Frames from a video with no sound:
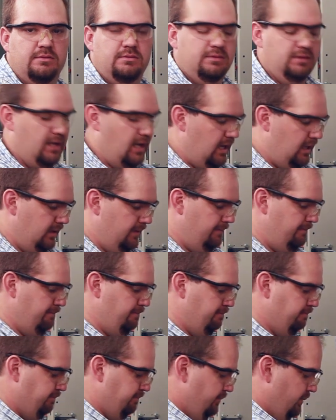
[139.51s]
column.
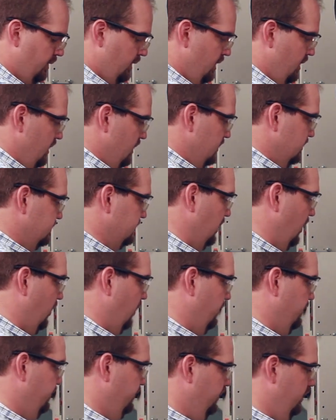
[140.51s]

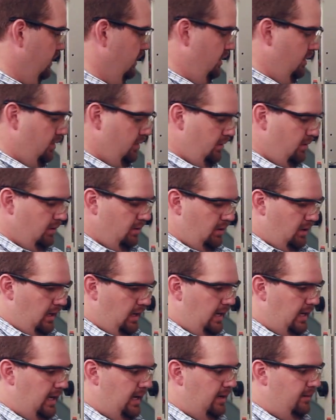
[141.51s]
So
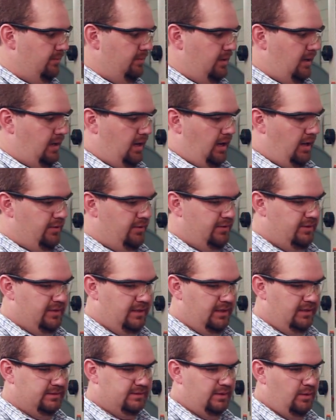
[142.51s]
other
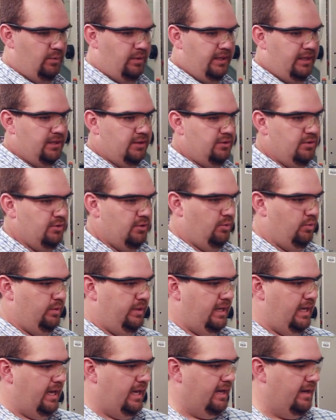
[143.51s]
things that we can do,
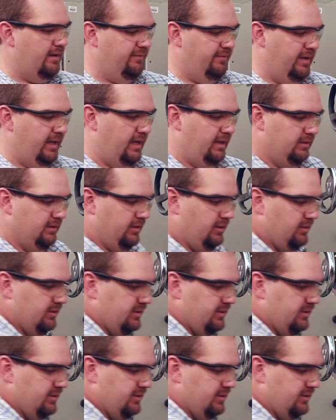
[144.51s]
we have a little